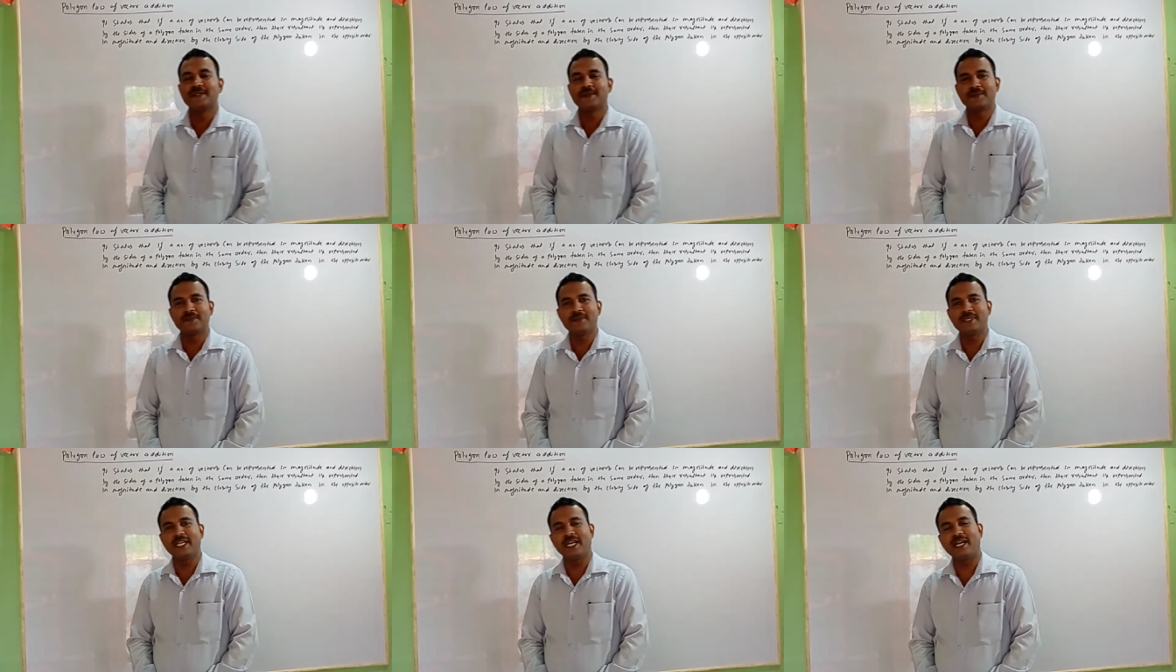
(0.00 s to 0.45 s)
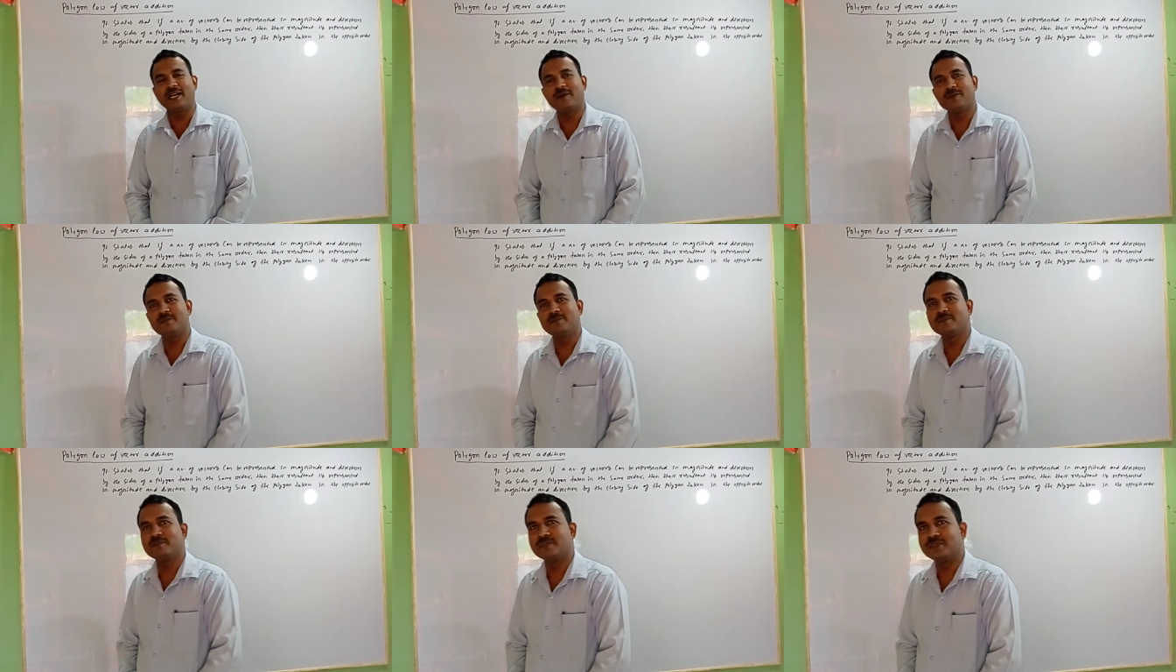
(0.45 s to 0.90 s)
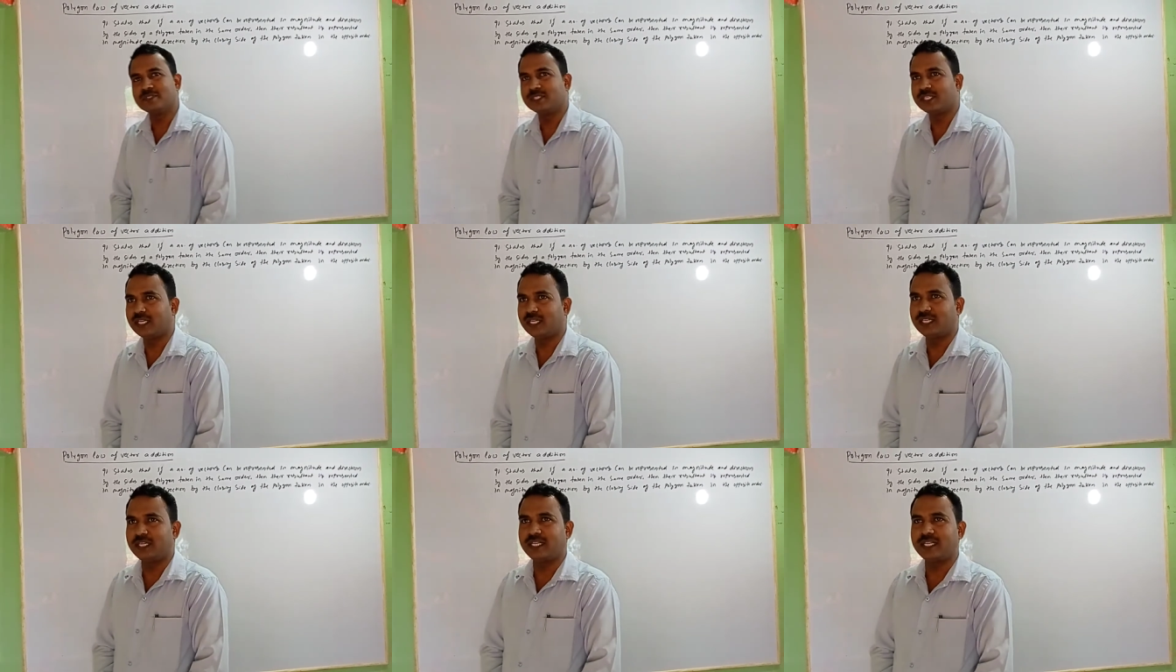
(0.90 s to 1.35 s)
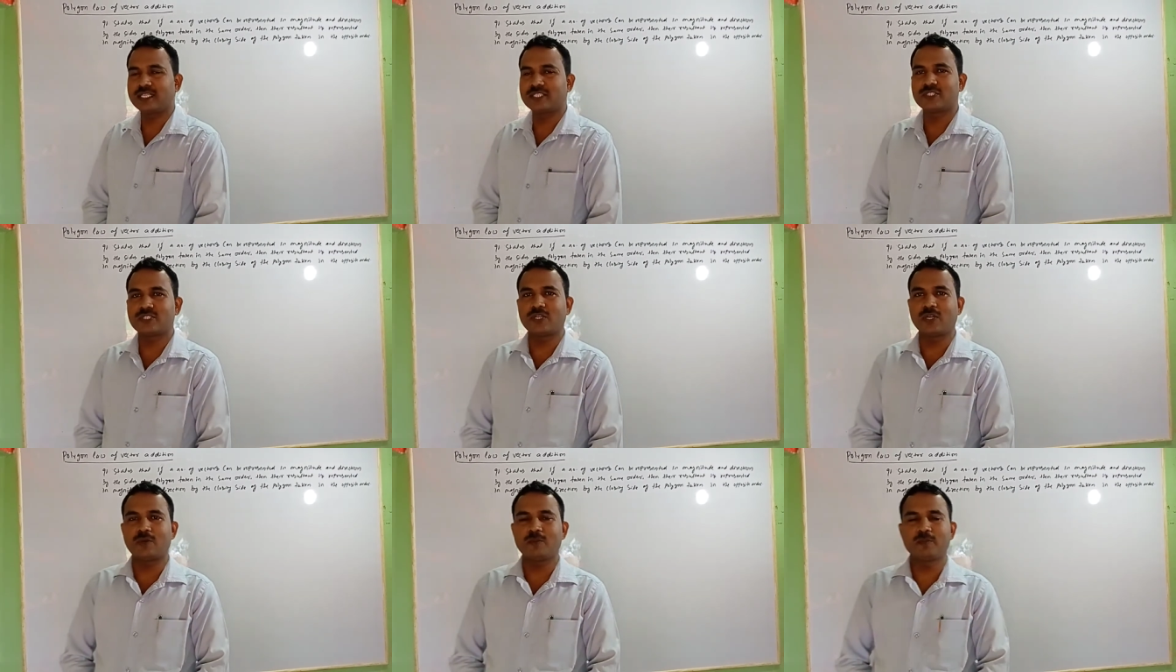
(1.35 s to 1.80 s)
we have the next
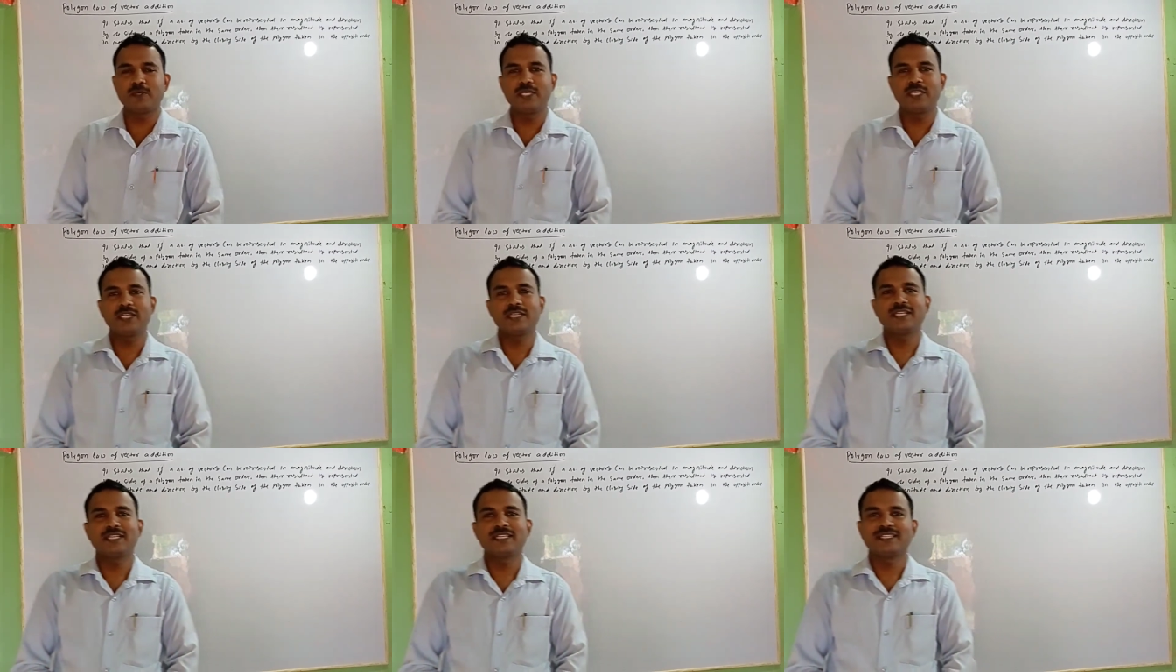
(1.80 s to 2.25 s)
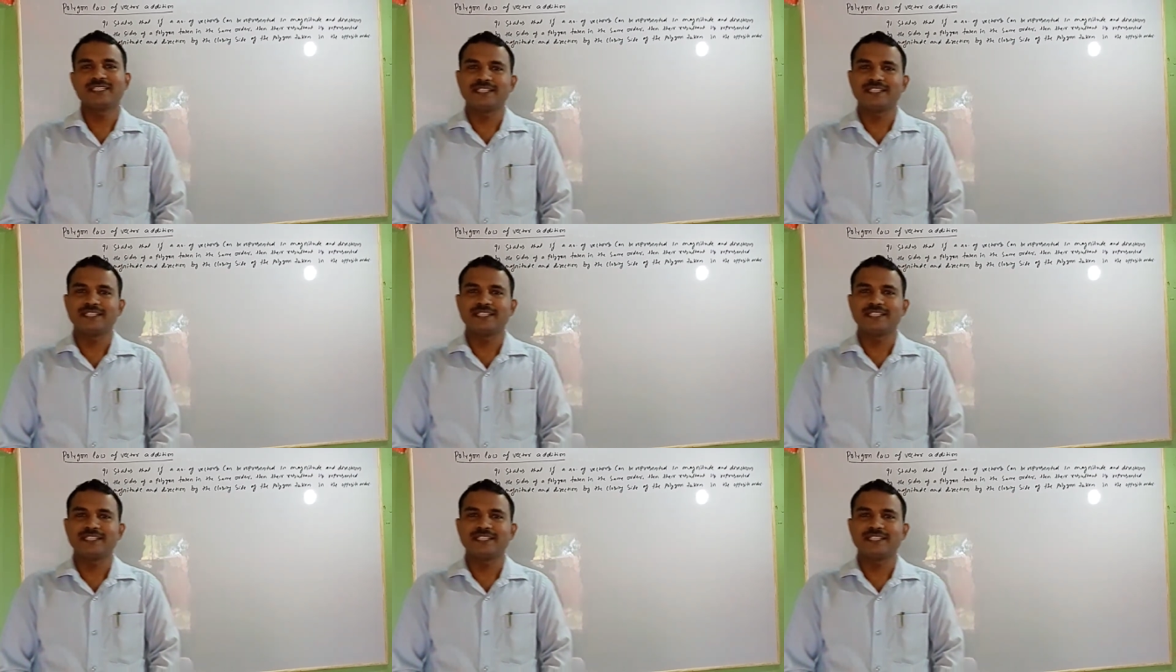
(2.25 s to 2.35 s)
topic,